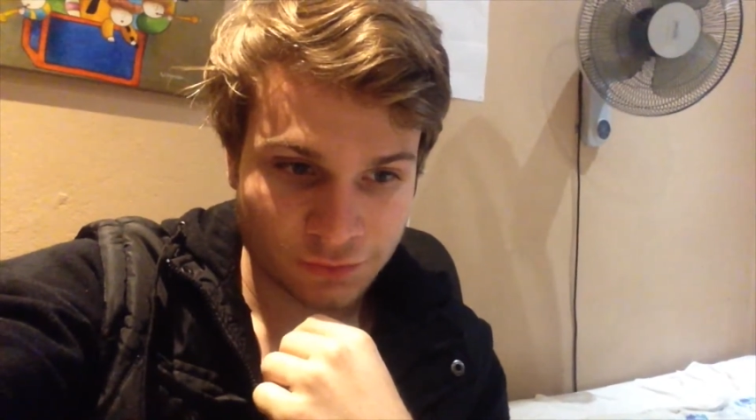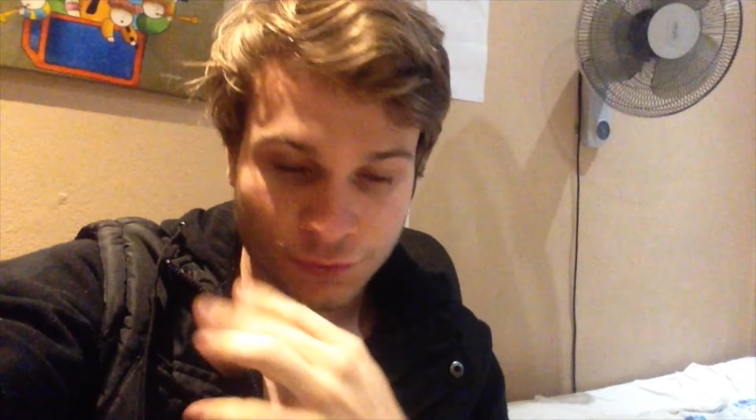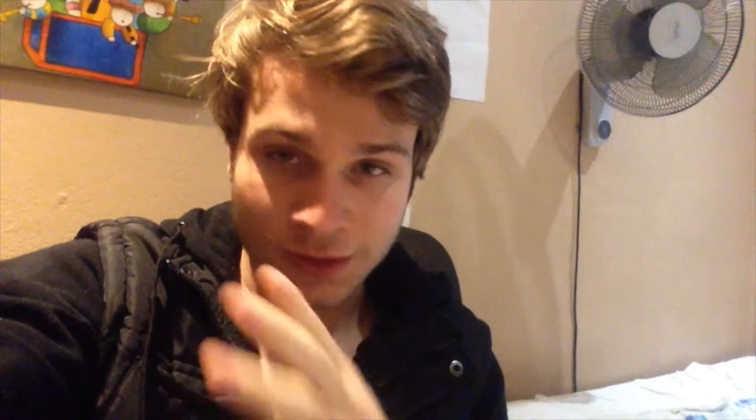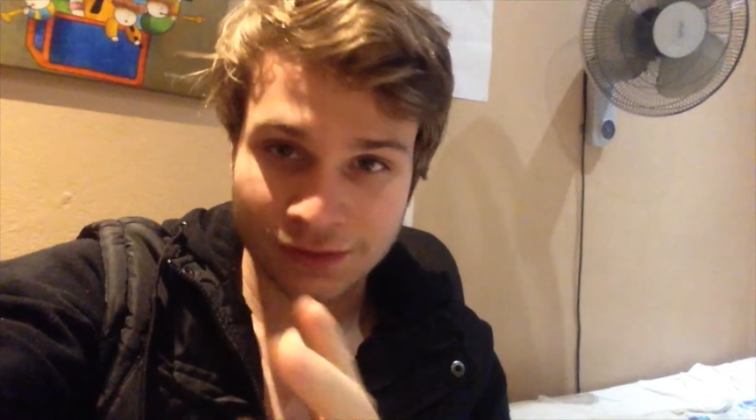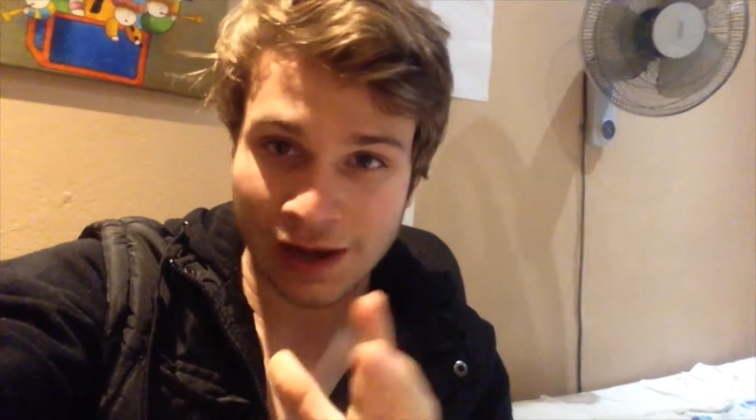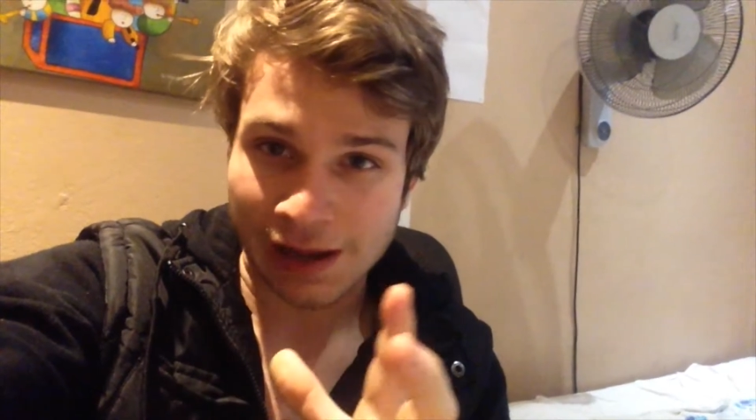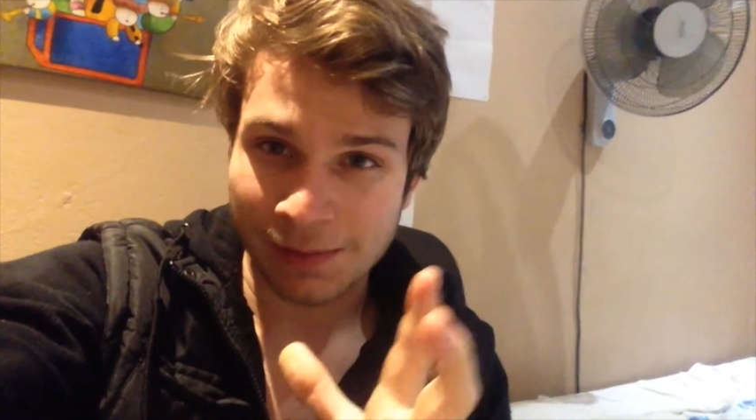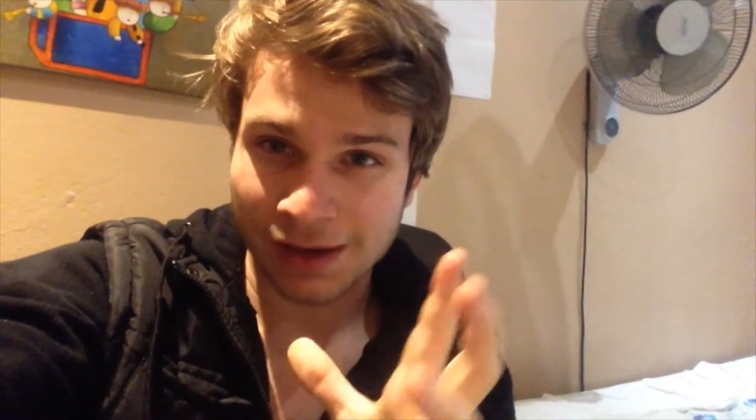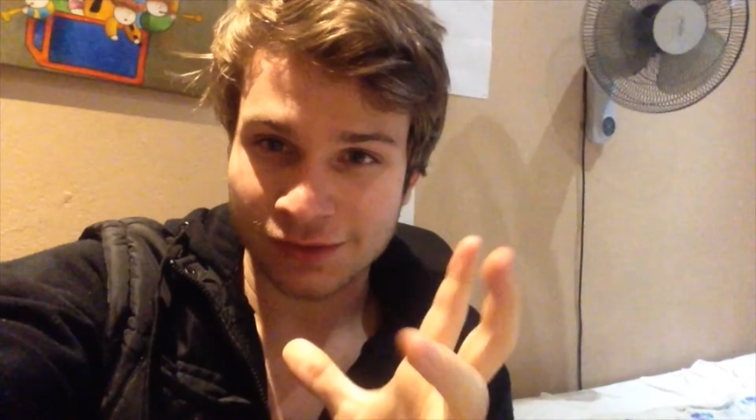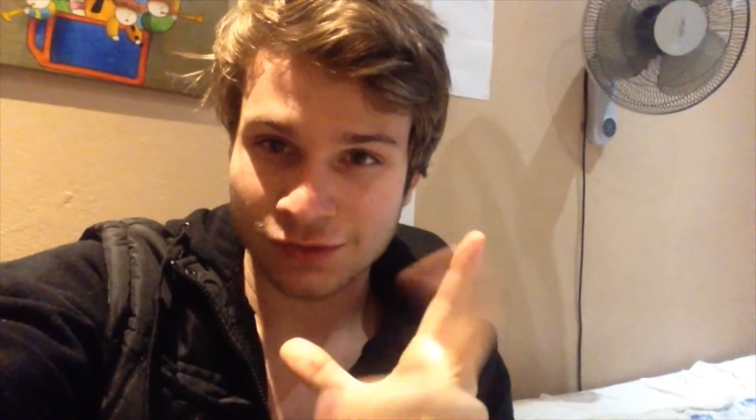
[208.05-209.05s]
free
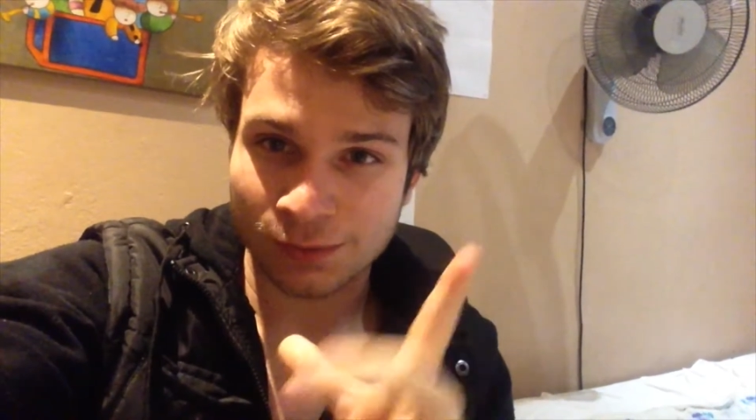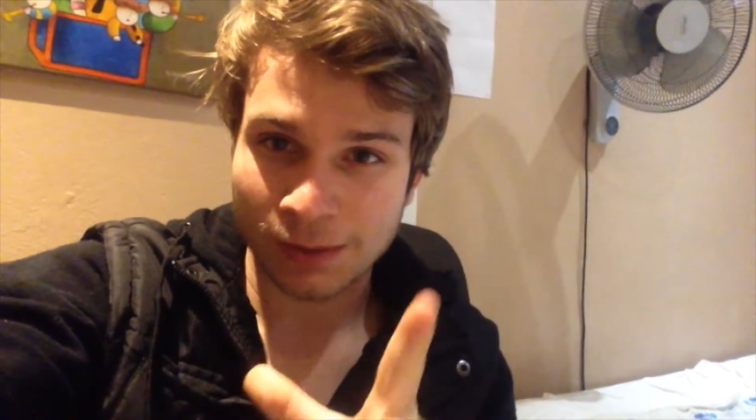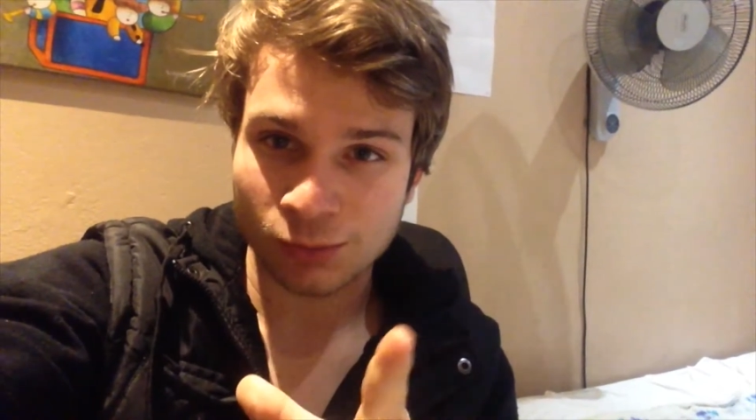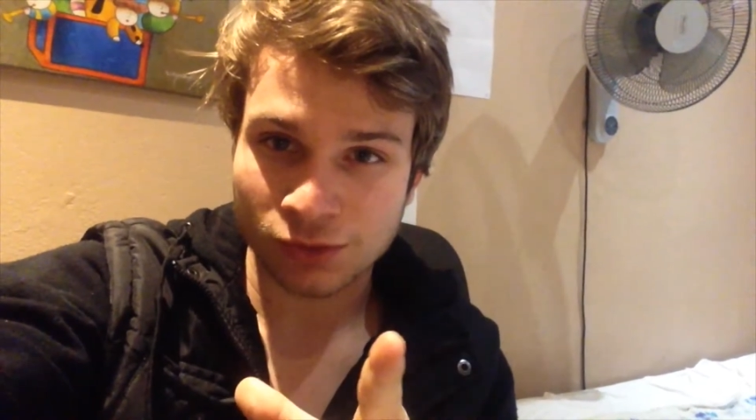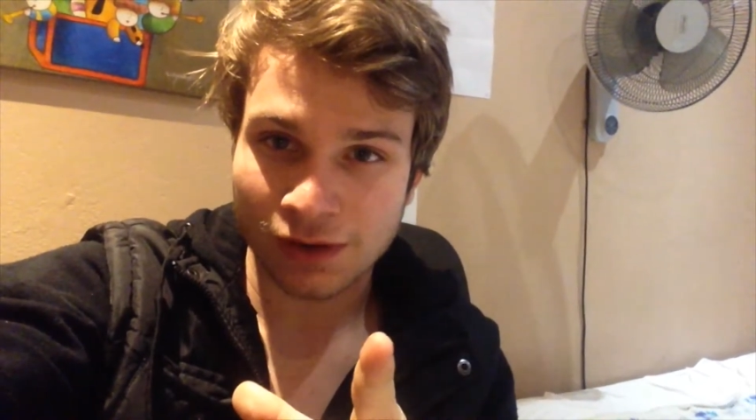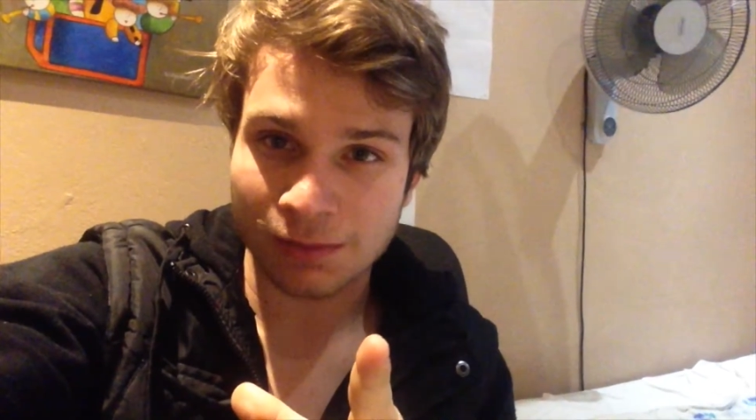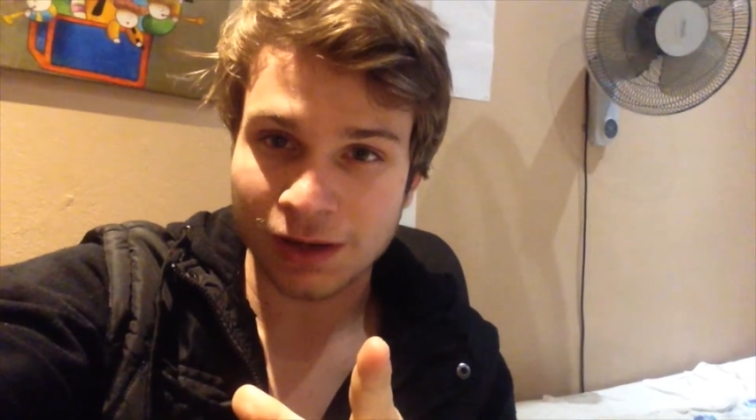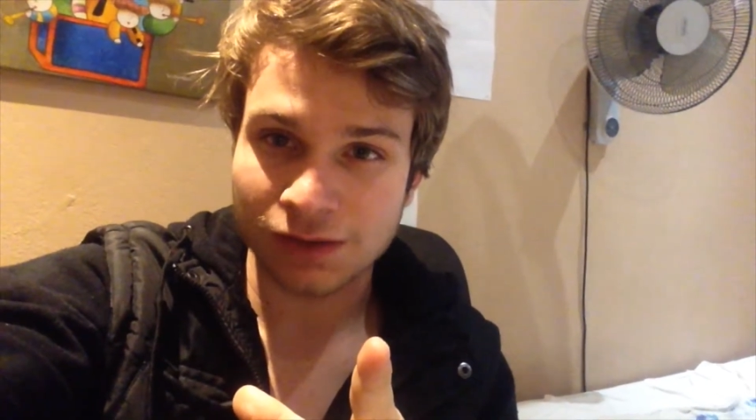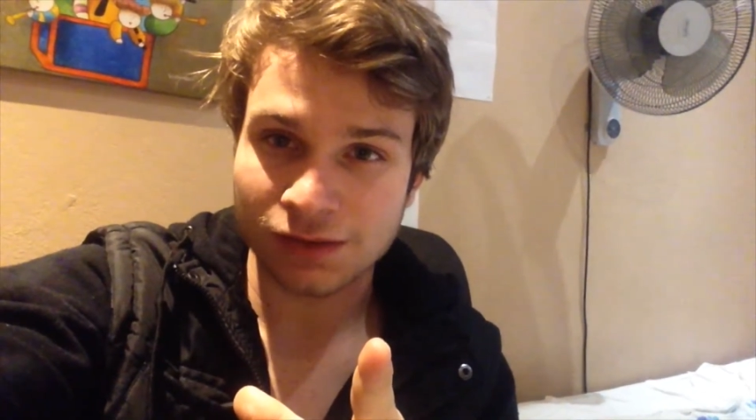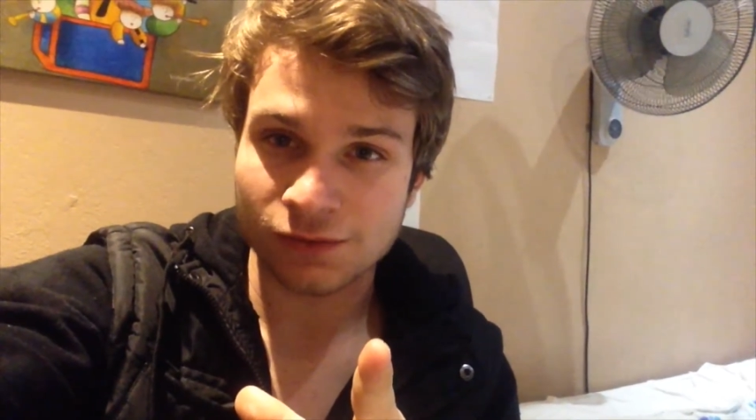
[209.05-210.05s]
time and to spend more time
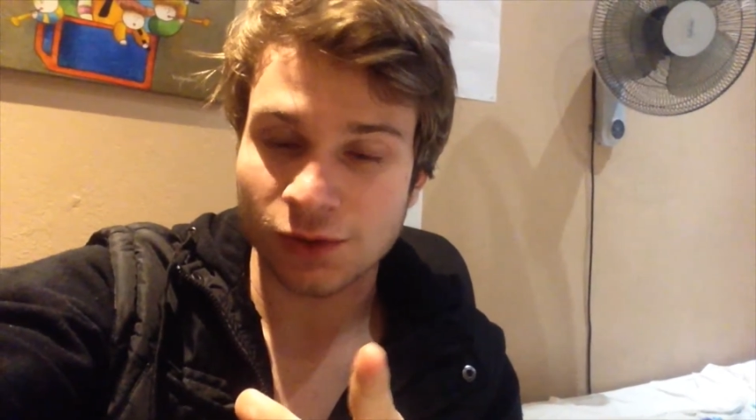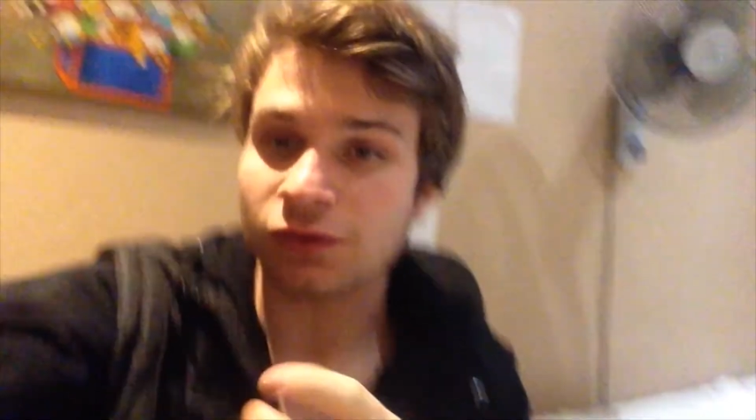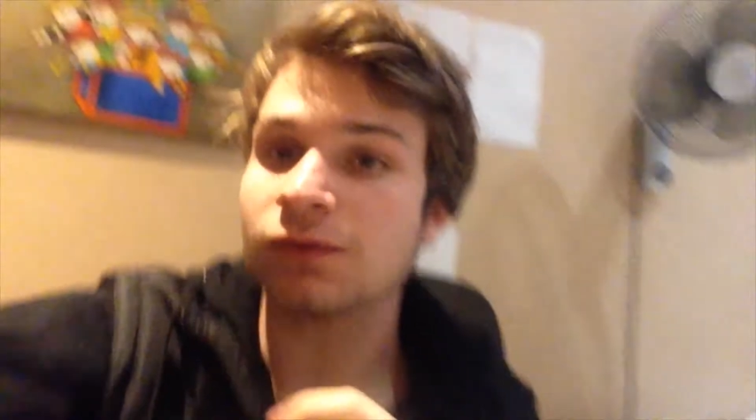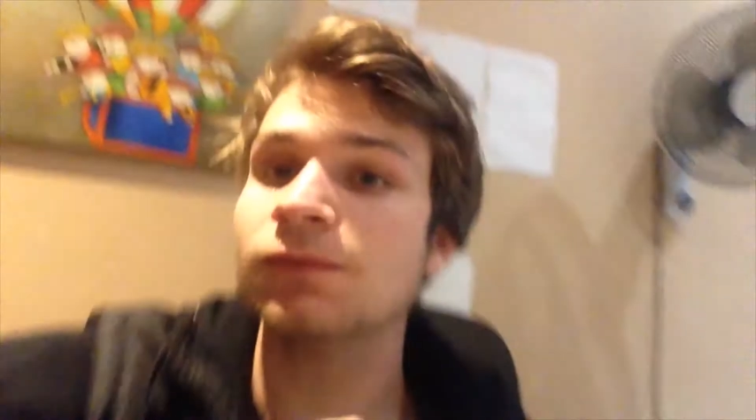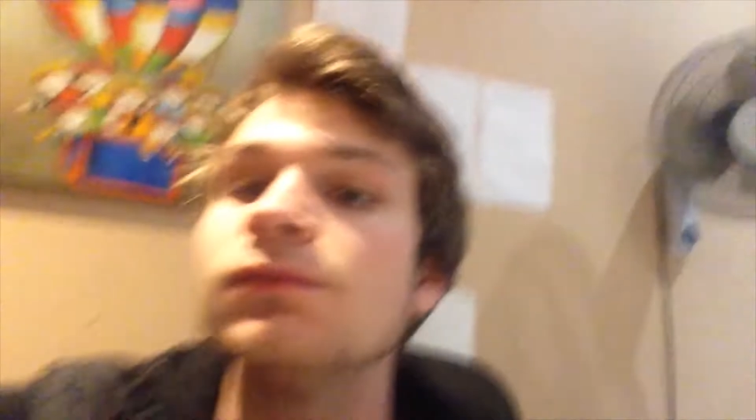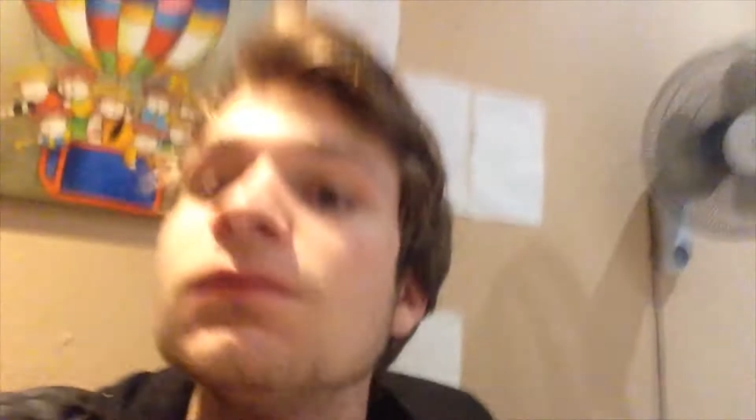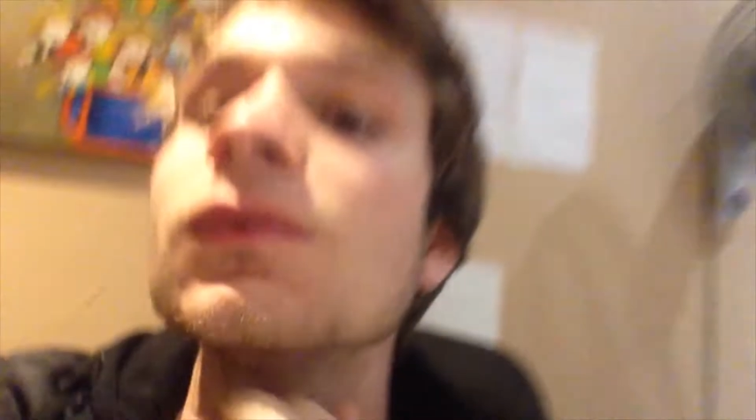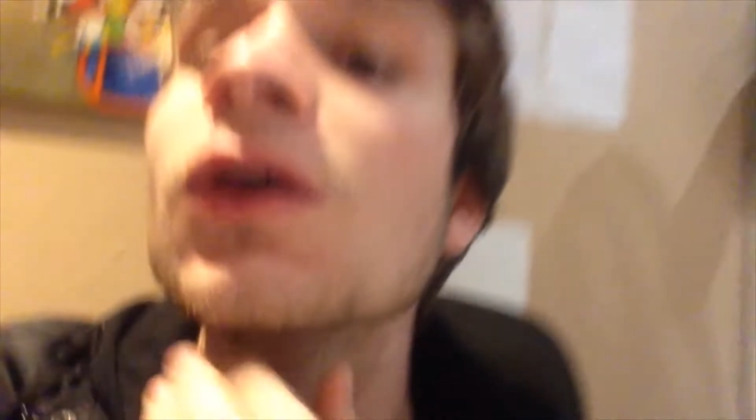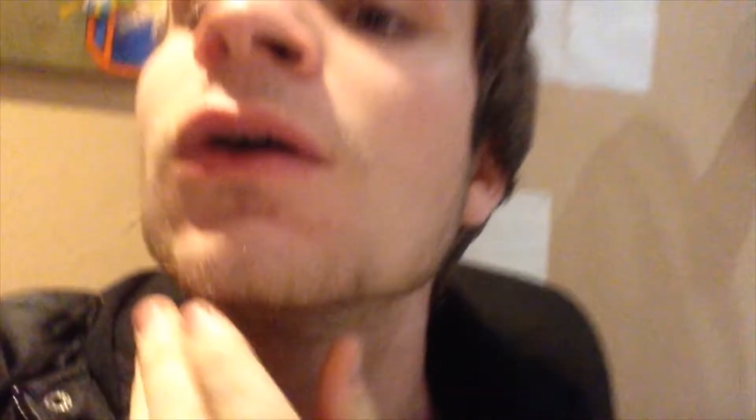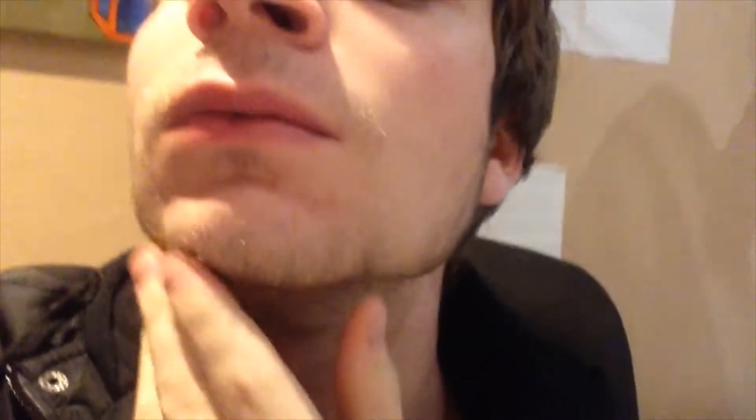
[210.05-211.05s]
making these vlogs.
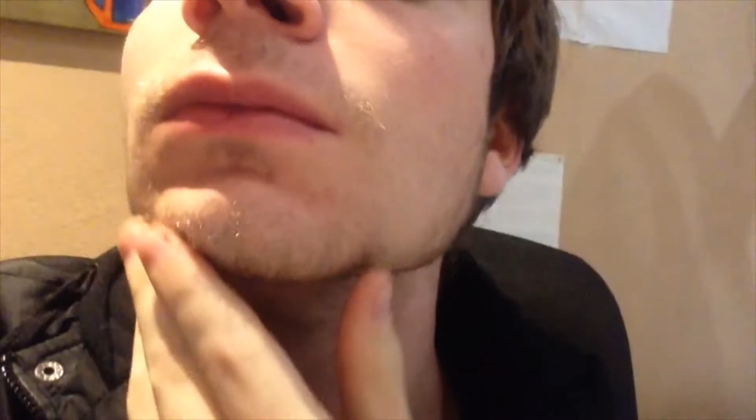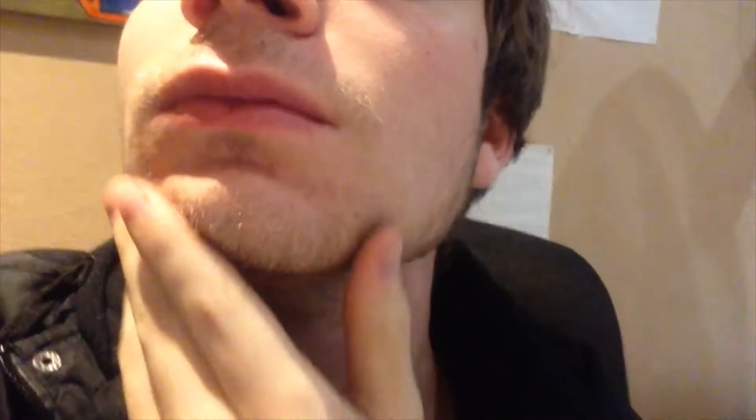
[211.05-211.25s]
Yo,